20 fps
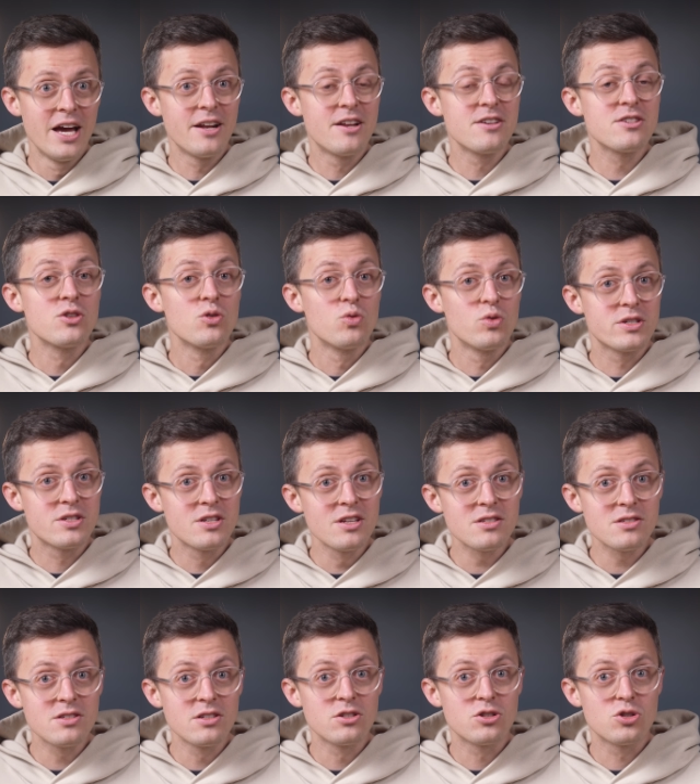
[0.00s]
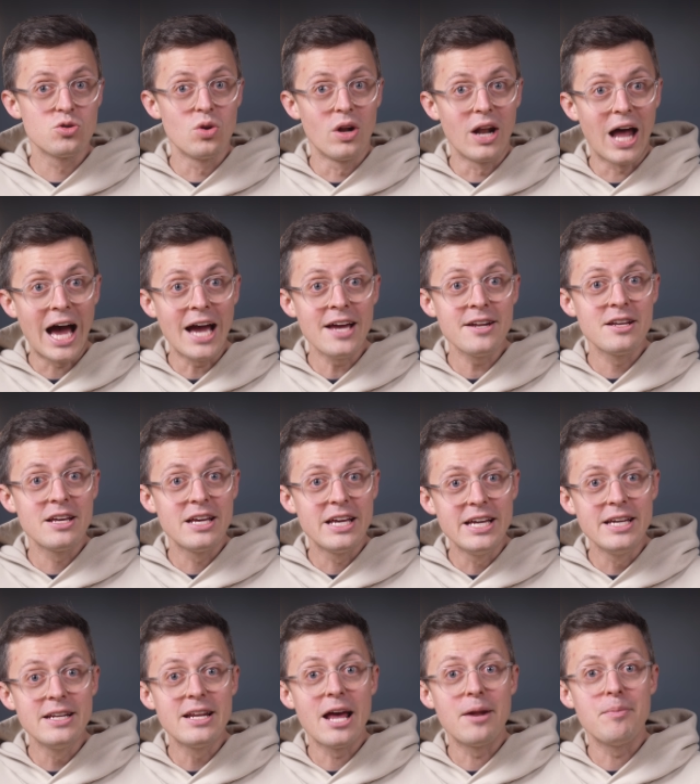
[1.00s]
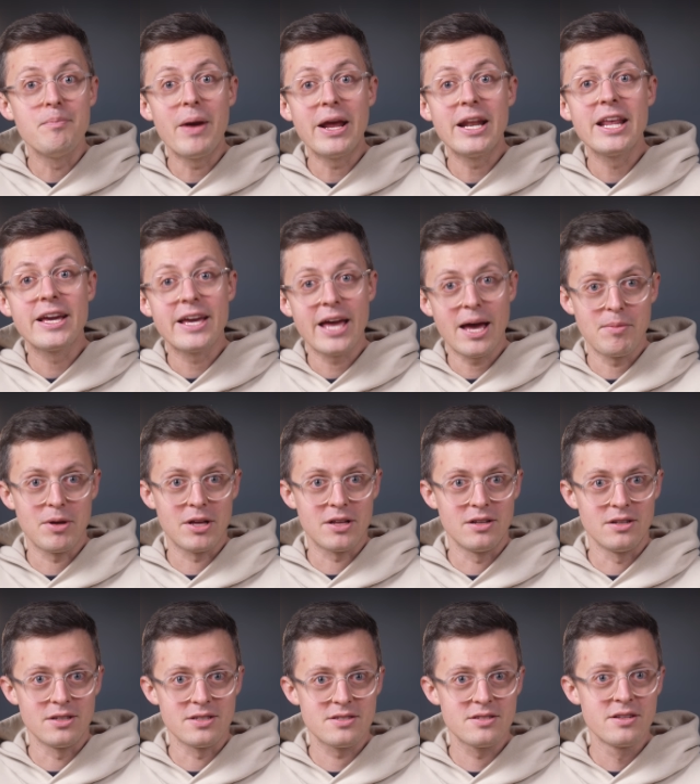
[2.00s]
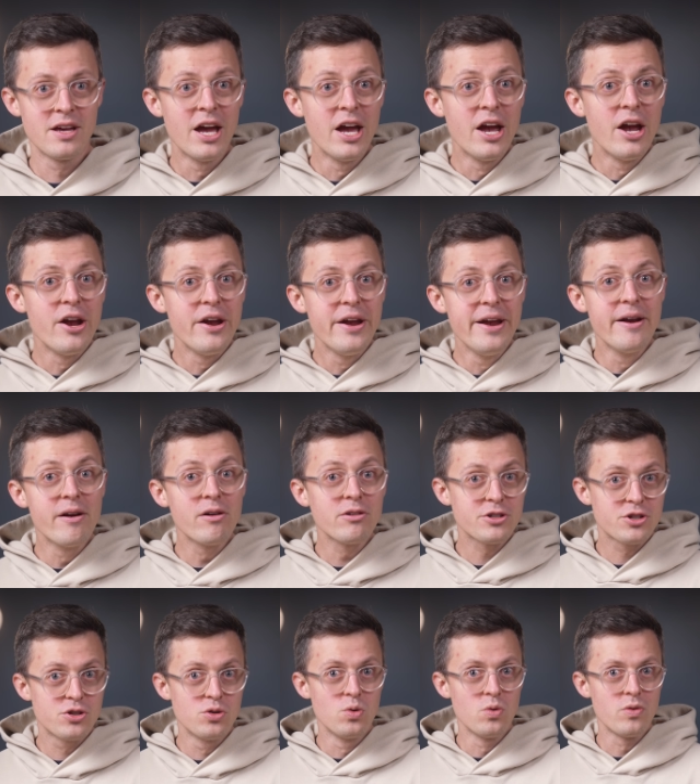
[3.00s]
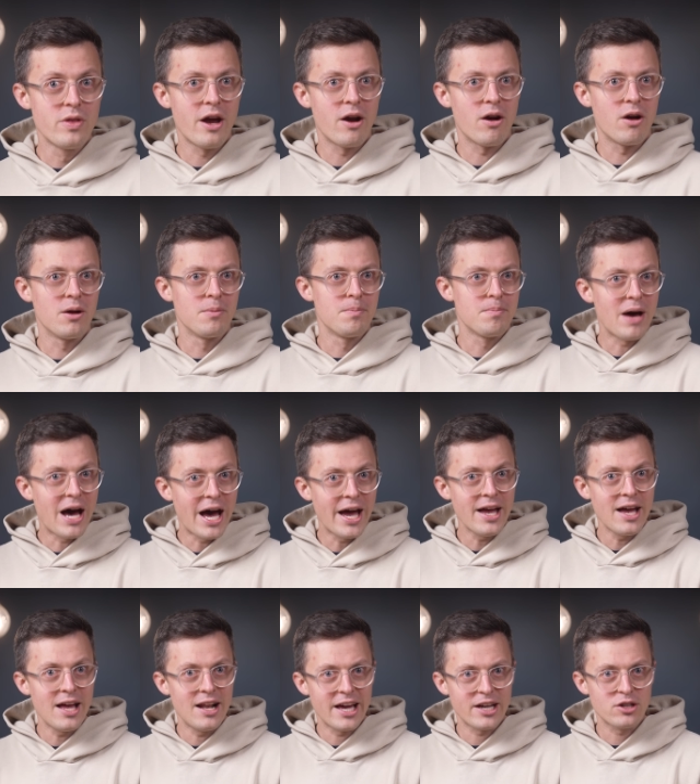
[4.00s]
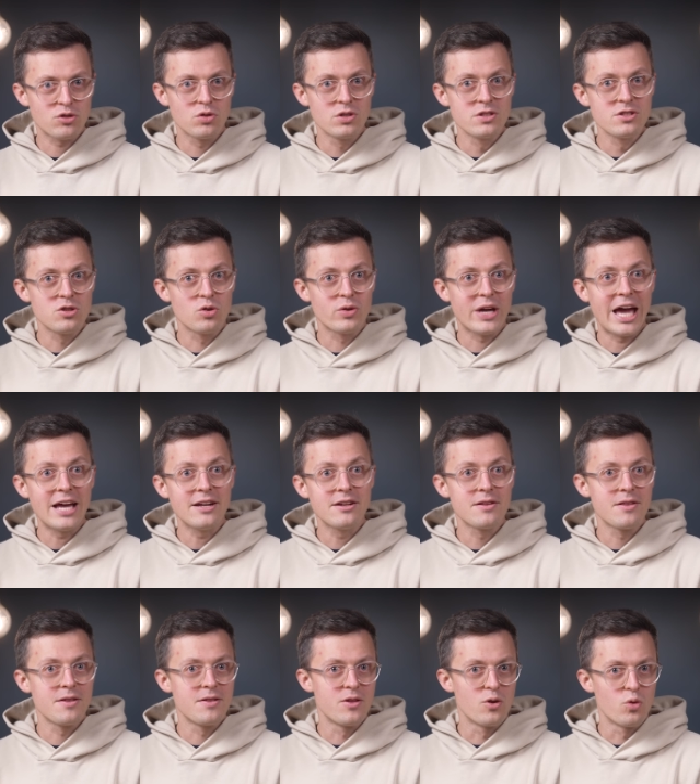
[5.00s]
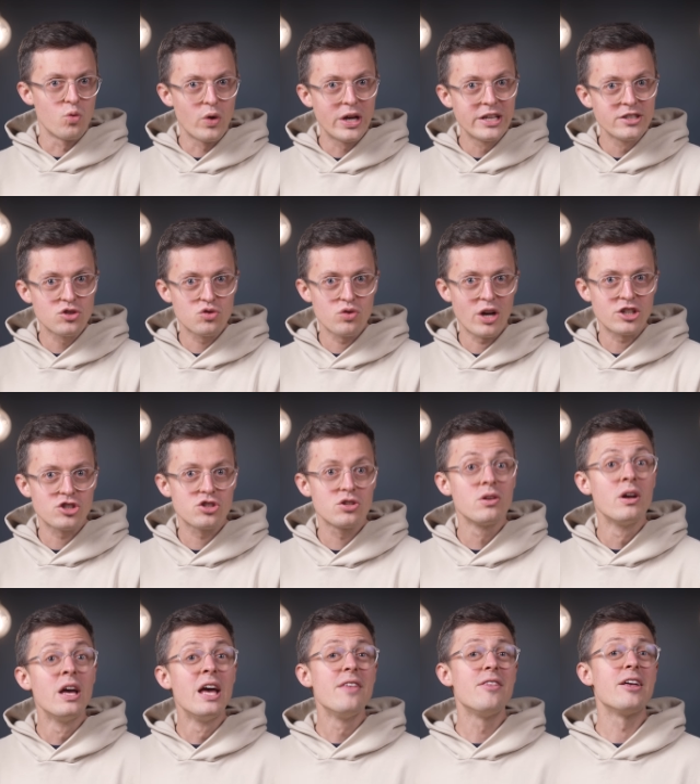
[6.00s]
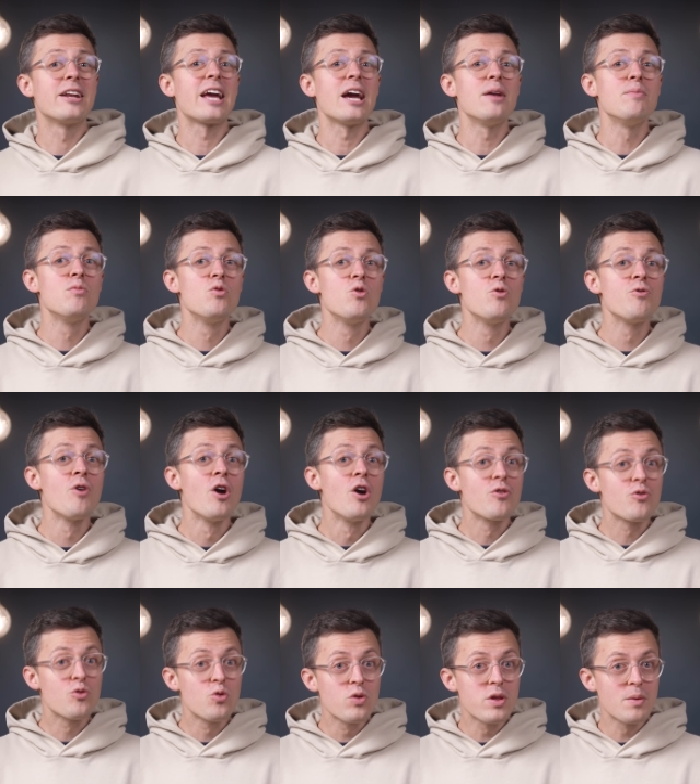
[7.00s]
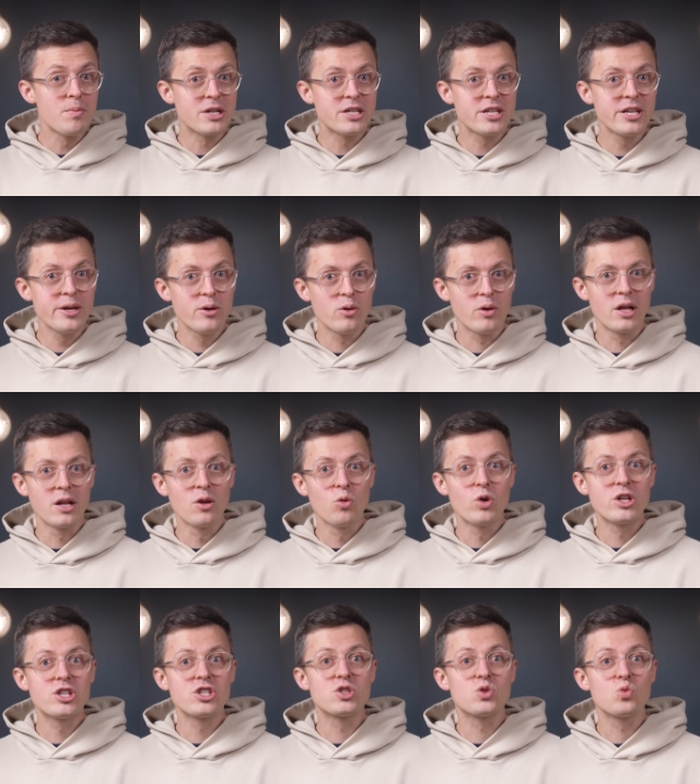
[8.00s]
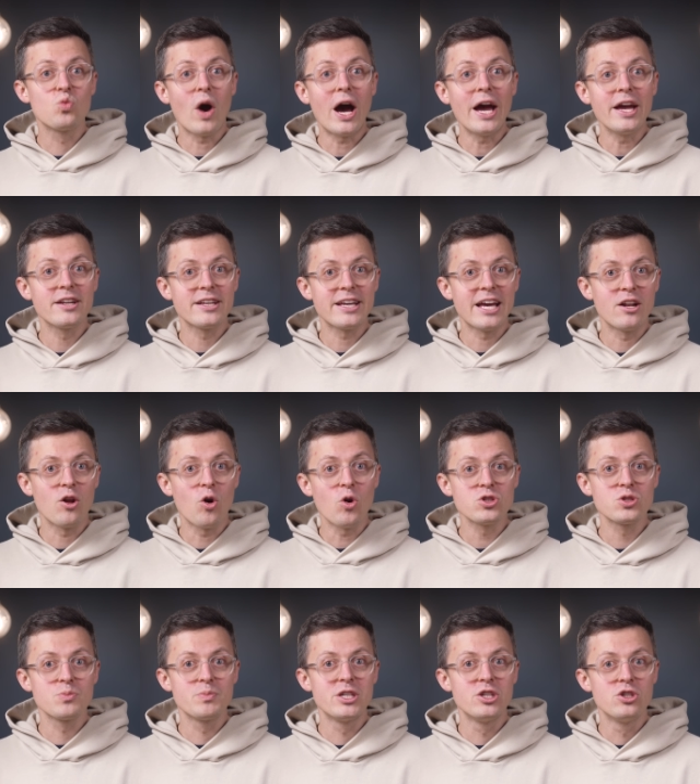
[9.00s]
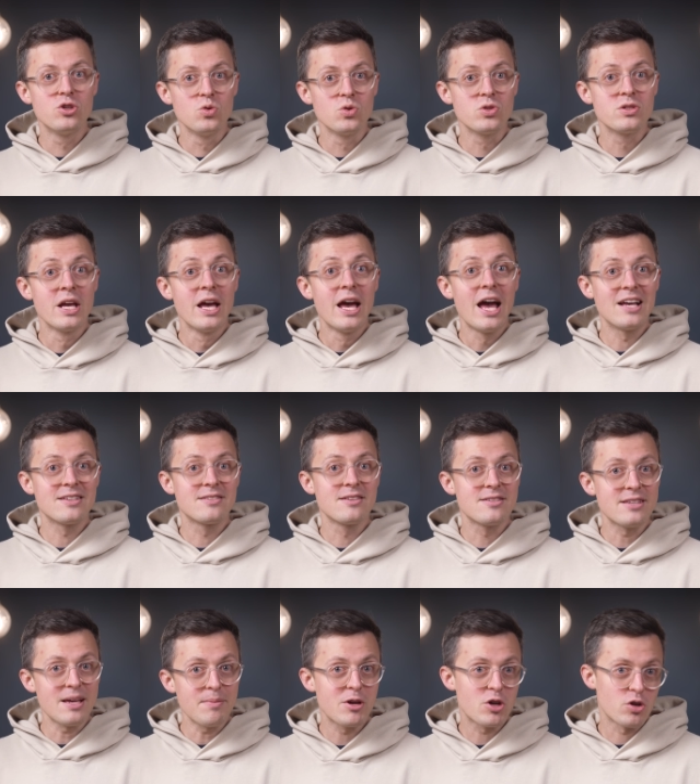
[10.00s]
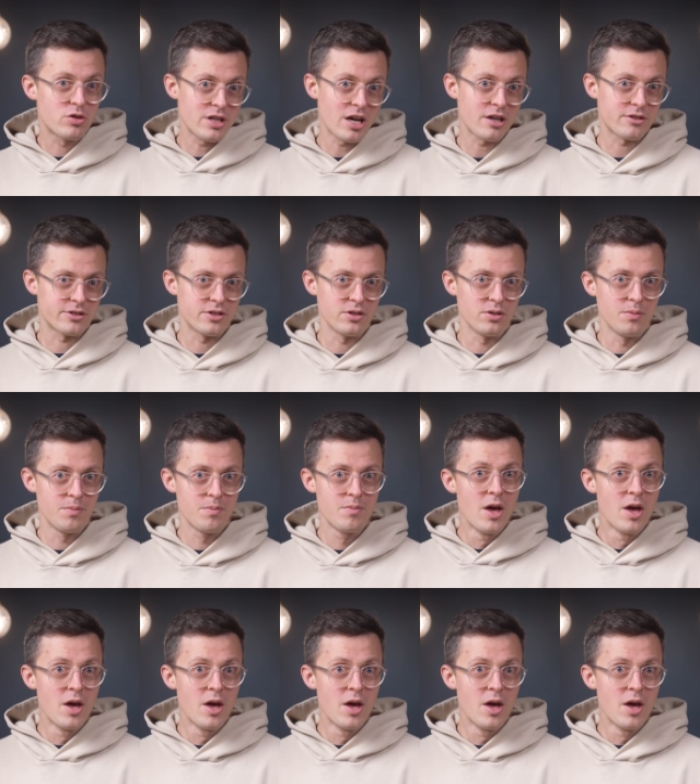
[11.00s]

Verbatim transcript: It is resistant to light, heat and many chemicals. Here too there are pi electrons located in the ring structure that can move through the material which is why it can also be used as a semiconductor.